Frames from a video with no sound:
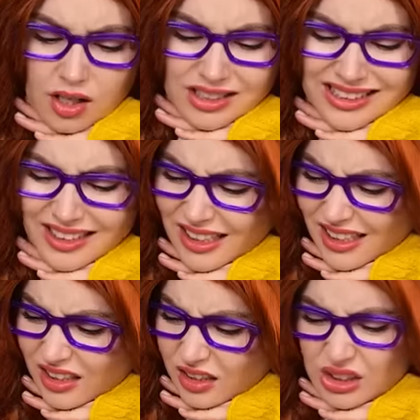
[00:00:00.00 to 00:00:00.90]
that
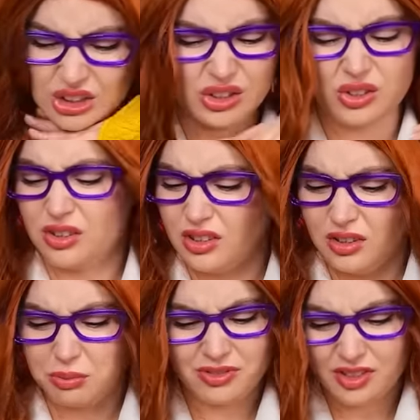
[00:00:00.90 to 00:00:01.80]
fair? Shh,
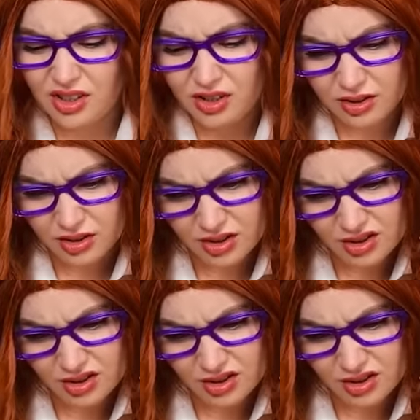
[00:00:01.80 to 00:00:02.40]
Naomi, I'm trying to